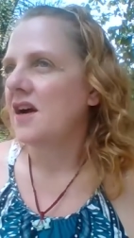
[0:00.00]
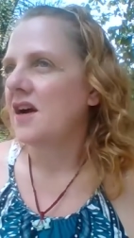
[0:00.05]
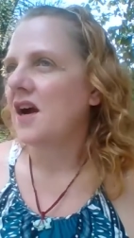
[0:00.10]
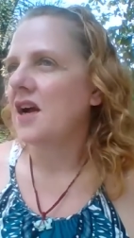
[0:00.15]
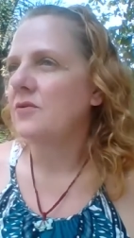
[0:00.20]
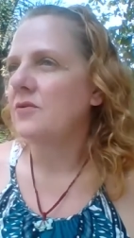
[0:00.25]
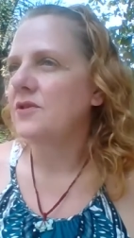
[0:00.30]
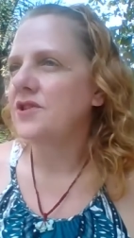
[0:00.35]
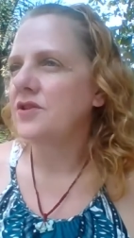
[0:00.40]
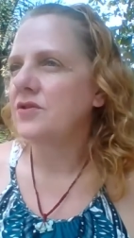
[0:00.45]

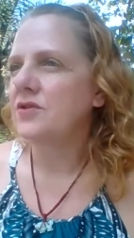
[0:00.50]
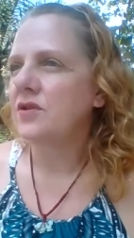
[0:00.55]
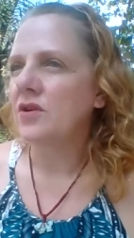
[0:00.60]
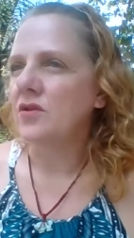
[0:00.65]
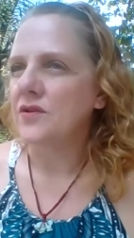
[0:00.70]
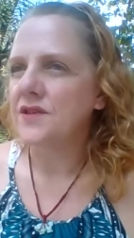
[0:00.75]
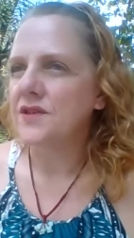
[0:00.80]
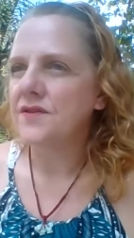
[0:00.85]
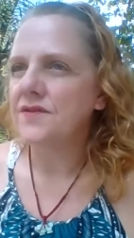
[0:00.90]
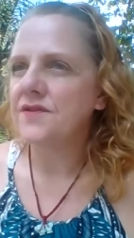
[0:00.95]
I would do
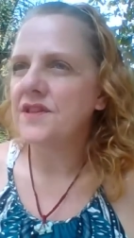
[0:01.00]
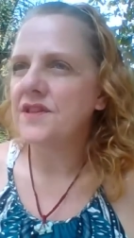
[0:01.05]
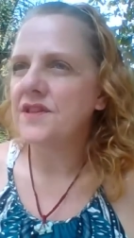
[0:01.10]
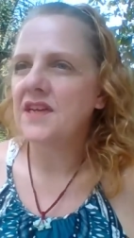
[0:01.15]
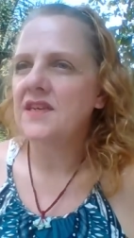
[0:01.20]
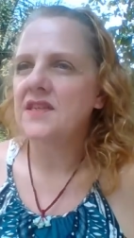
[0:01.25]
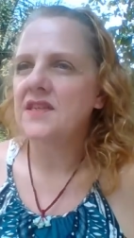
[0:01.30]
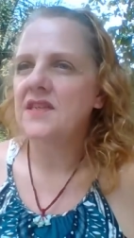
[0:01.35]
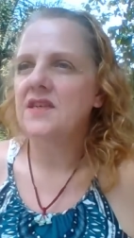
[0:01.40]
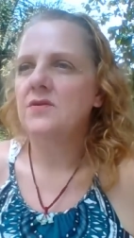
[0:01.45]
lots of
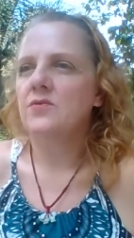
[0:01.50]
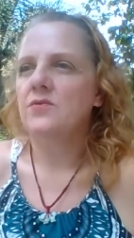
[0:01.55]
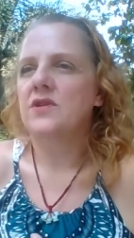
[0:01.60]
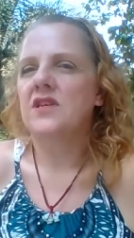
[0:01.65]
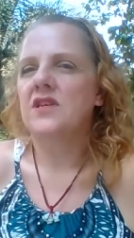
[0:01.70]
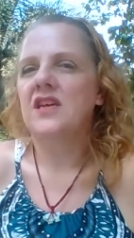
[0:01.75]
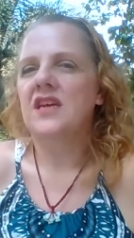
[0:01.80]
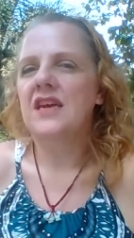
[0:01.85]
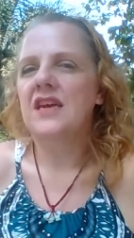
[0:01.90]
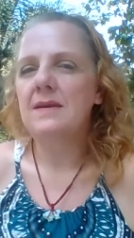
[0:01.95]
things that
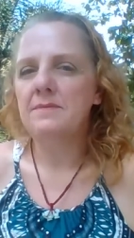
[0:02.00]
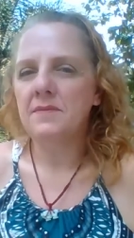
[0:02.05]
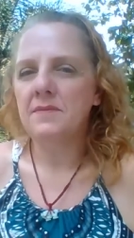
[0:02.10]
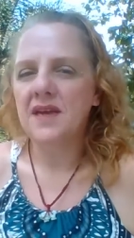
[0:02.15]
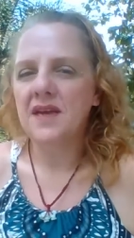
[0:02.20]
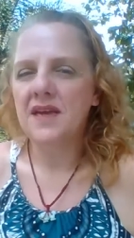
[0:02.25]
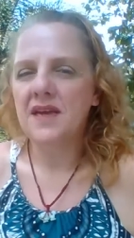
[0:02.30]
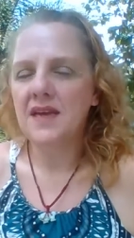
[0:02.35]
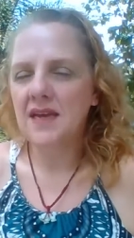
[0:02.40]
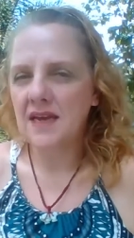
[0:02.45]
would keep
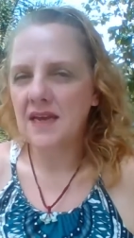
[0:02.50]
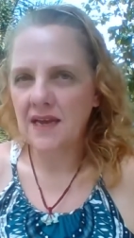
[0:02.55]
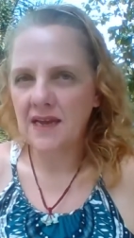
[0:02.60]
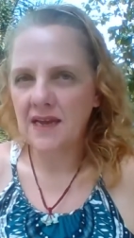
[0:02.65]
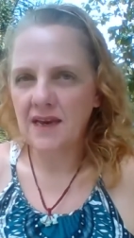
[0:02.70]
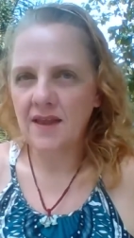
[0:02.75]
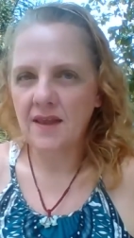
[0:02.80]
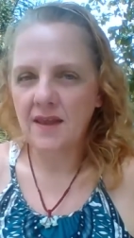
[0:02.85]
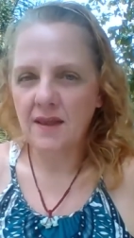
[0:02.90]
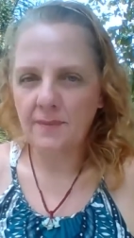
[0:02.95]
me
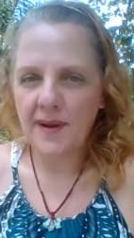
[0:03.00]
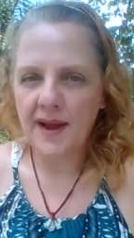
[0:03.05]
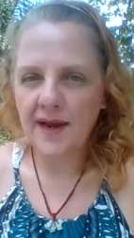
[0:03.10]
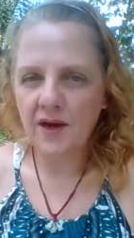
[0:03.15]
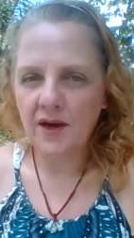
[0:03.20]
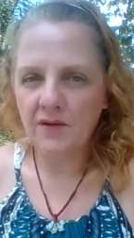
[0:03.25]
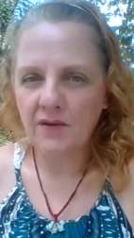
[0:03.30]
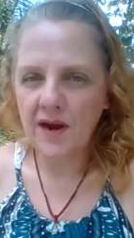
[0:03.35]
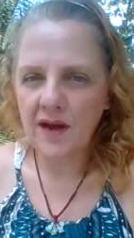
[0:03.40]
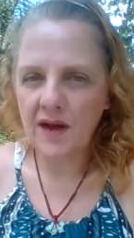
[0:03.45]
in the
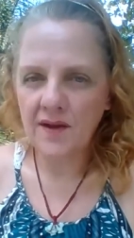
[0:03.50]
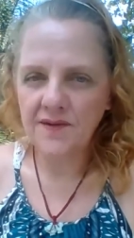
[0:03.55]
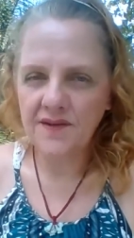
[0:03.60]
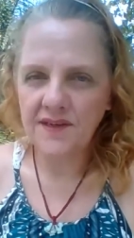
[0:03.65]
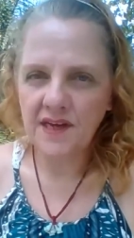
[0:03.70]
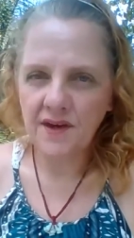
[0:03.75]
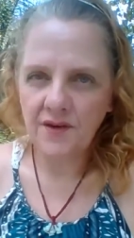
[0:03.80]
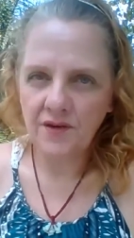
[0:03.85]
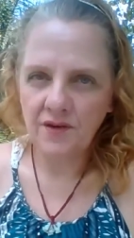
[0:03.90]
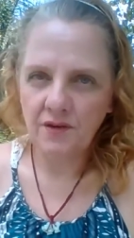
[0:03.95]
background
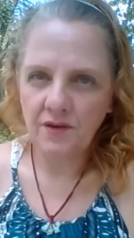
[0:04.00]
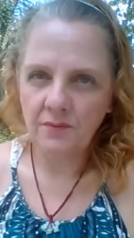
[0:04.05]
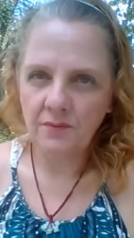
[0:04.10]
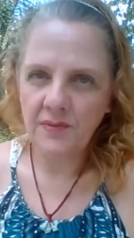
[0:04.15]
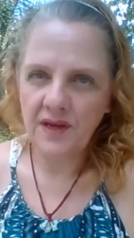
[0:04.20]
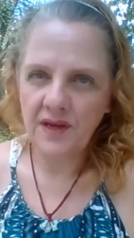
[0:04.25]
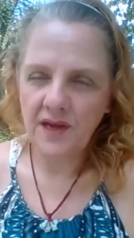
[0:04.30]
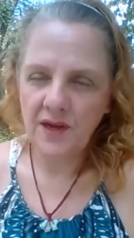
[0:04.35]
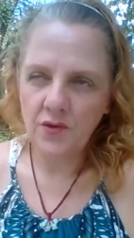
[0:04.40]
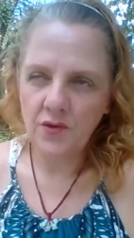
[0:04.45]
and not
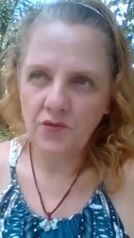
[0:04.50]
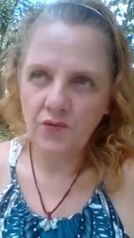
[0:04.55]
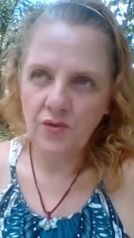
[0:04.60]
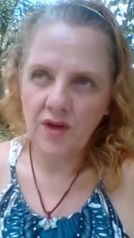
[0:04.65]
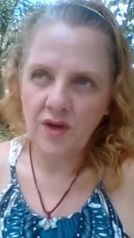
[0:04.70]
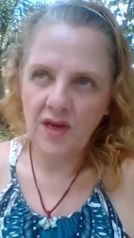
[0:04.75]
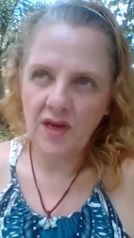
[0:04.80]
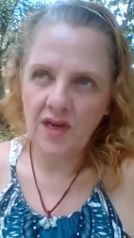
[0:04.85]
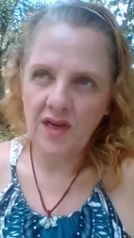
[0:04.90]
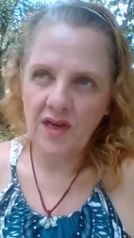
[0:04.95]
being
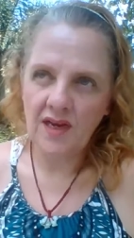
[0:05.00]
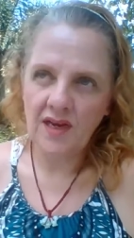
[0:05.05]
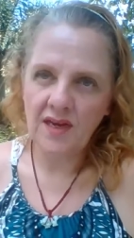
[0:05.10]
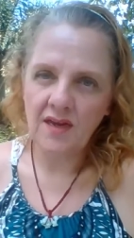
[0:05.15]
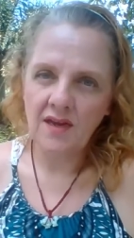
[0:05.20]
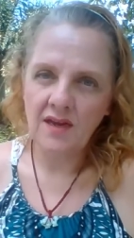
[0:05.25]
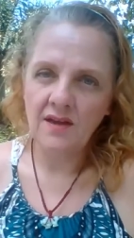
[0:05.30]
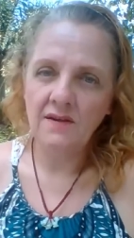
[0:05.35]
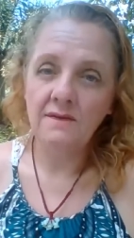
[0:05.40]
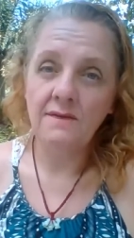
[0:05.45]

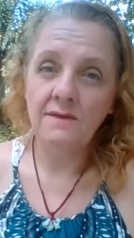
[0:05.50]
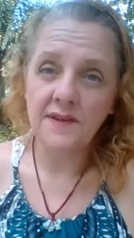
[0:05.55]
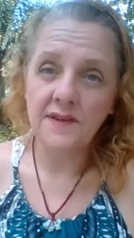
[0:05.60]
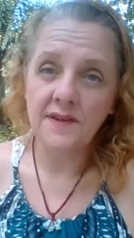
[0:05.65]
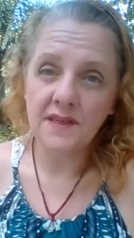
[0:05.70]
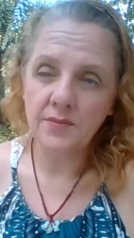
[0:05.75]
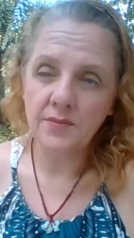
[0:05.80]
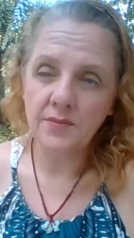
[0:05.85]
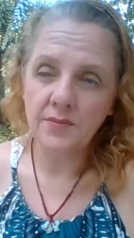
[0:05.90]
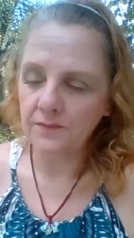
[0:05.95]
really
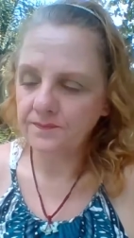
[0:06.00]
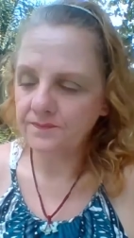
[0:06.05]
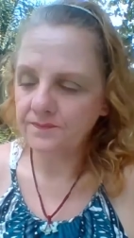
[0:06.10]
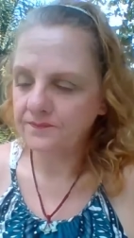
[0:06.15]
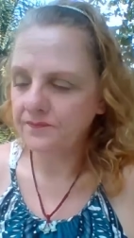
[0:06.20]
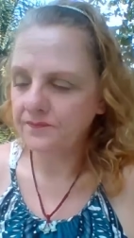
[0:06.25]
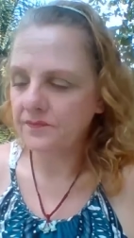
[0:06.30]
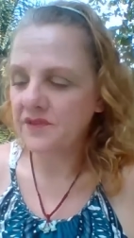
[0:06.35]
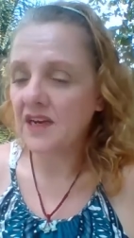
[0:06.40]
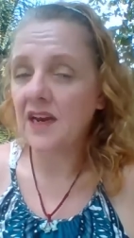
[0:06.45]
visible,
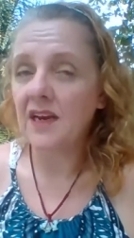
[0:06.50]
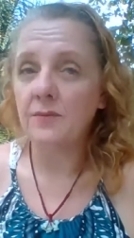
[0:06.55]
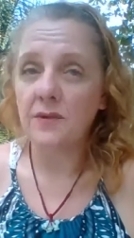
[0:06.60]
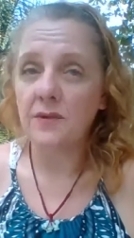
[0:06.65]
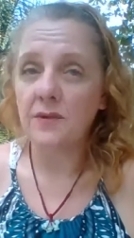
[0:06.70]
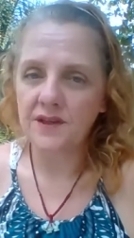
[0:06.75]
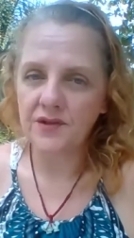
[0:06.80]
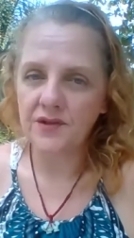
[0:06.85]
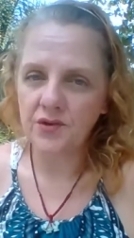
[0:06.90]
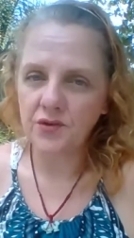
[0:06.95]
telling
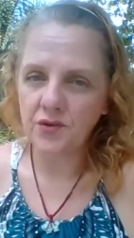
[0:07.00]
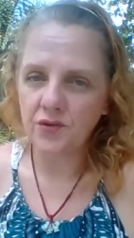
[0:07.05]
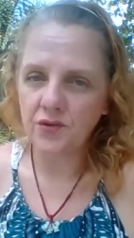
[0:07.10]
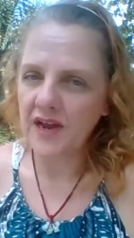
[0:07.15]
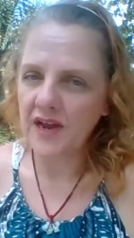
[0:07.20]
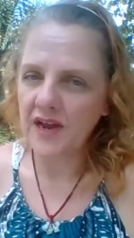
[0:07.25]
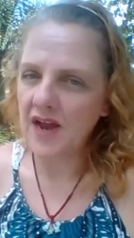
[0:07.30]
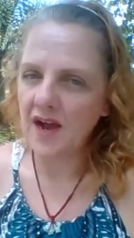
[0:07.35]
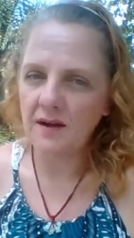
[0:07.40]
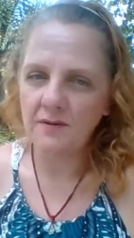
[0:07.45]
my
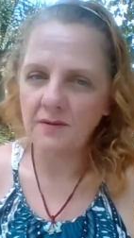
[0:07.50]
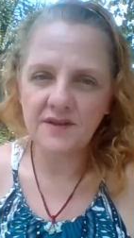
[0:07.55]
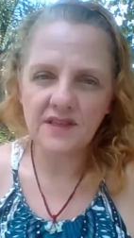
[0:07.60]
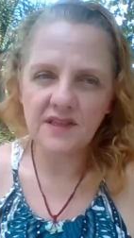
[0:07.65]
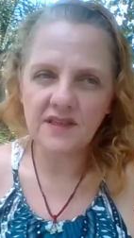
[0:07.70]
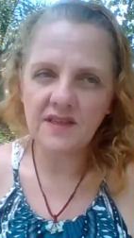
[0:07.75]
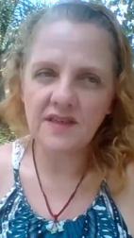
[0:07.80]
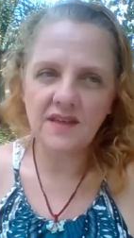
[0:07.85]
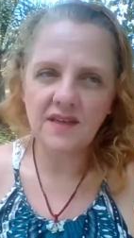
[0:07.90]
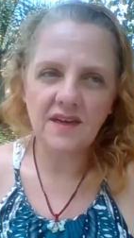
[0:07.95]
story. I
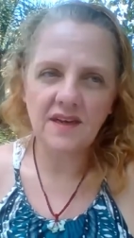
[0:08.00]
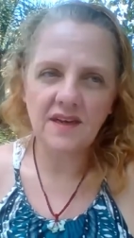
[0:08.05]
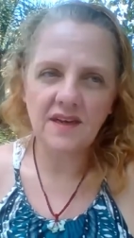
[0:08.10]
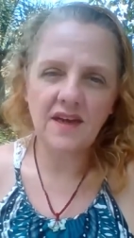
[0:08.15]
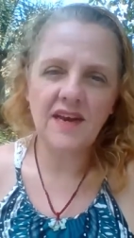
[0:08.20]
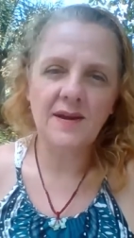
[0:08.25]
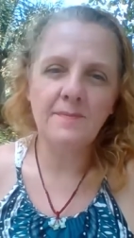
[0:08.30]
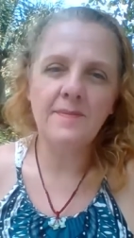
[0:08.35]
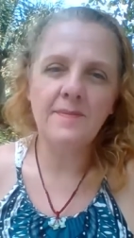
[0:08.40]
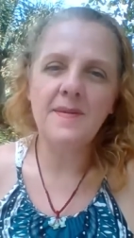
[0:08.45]
was
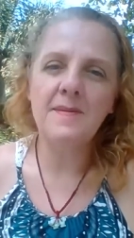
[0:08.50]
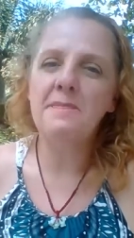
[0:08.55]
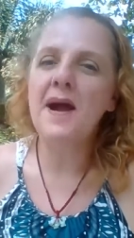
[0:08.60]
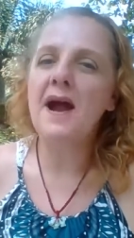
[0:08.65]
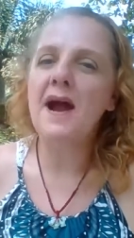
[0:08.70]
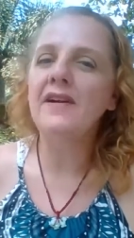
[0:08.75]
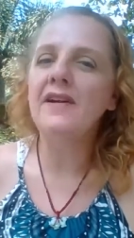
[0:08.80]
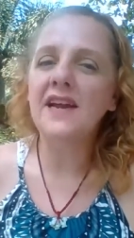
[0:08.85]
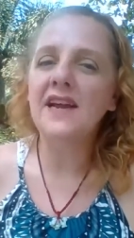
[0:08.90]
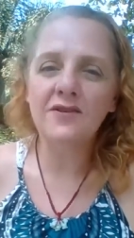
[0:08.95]

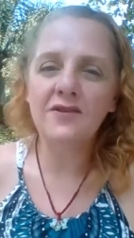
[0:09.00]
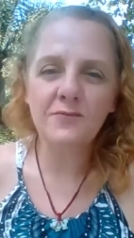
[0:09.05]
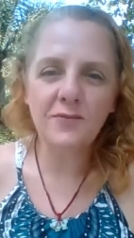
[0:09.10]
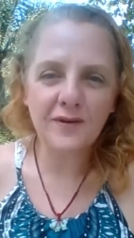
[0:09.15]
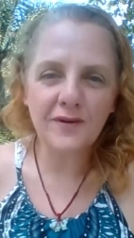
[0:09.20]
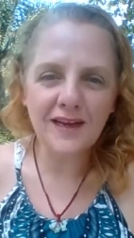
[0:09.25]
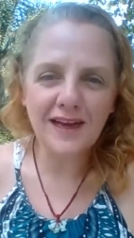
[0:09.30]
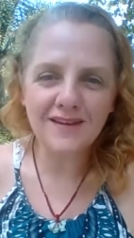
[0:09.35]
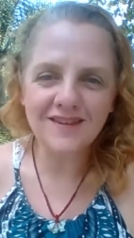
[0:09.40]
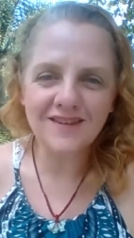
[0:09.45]
empowering
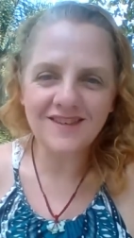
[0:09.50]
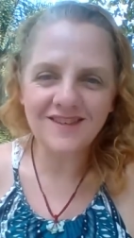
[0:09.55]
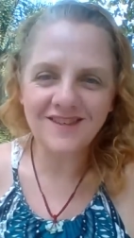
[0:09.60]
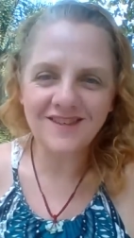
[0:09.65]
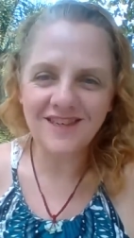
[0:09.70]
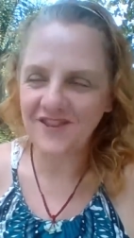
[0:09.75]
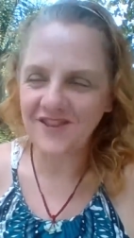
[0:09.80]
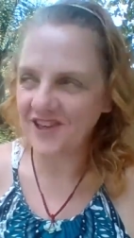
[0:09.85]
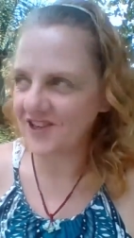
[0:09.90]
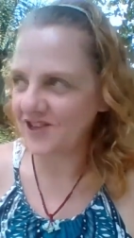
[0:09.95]
everybody else to
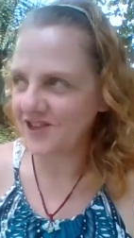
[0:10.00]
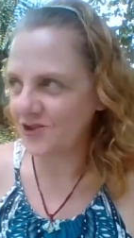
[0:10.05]
share their